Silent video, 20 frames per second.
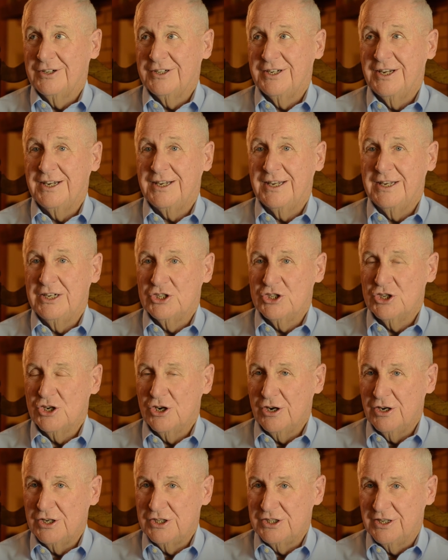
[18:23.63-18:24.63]
taking
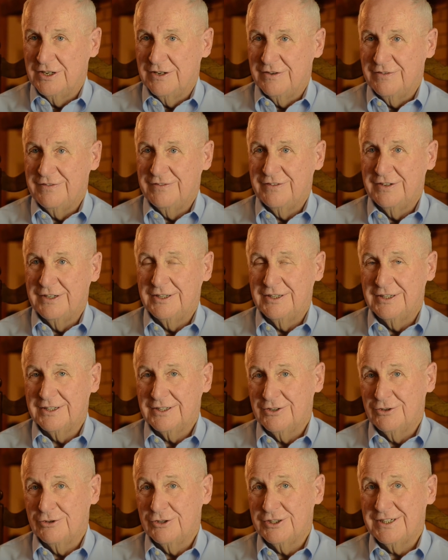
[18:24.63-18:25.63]
charge of
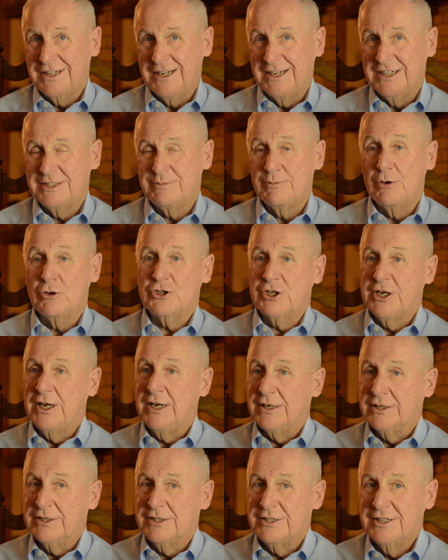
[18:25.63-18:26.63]
course, as most
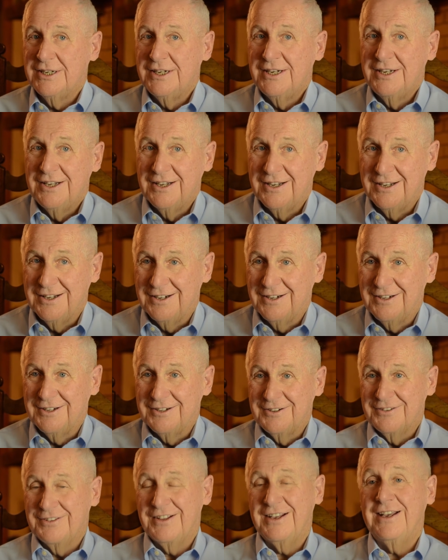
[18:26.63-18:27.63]
kids,
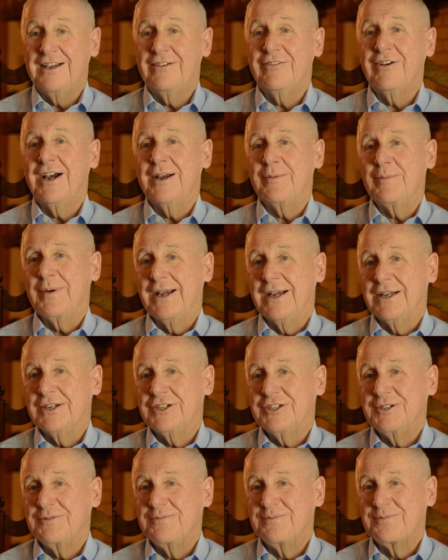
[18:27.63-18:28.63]
they have
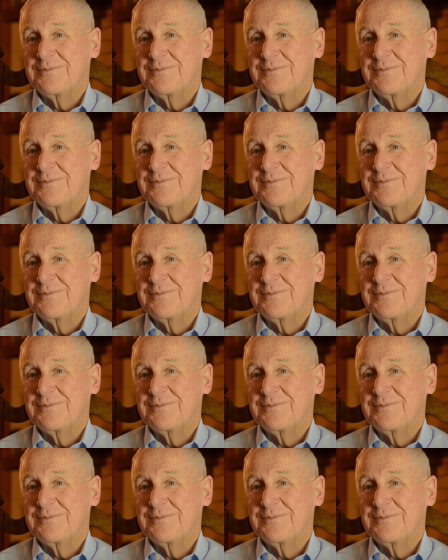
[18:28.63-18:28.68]
iPads.